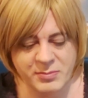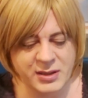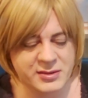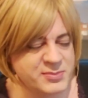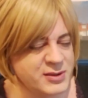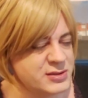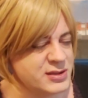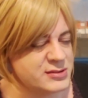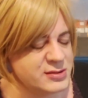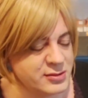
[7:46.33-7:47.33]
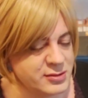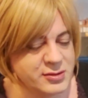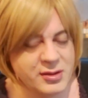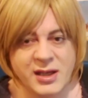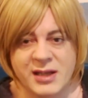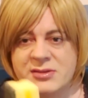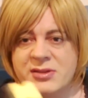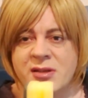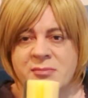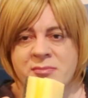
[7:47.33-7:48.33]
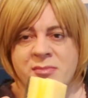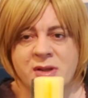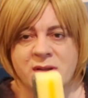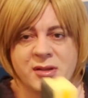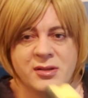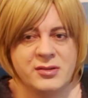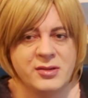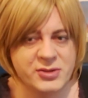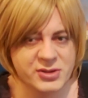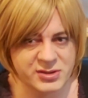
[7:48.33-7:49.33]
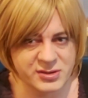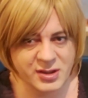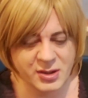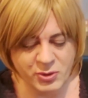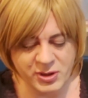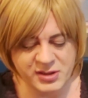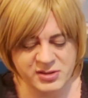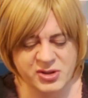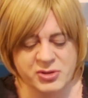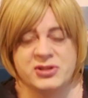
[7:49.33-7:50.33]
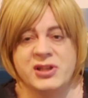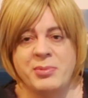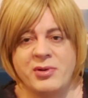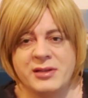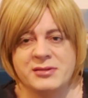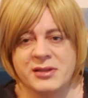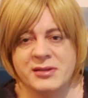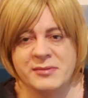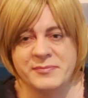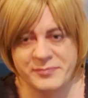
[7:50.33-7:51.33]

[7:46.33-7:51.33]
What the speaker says: pack of sponges, and what you need to do is separate it,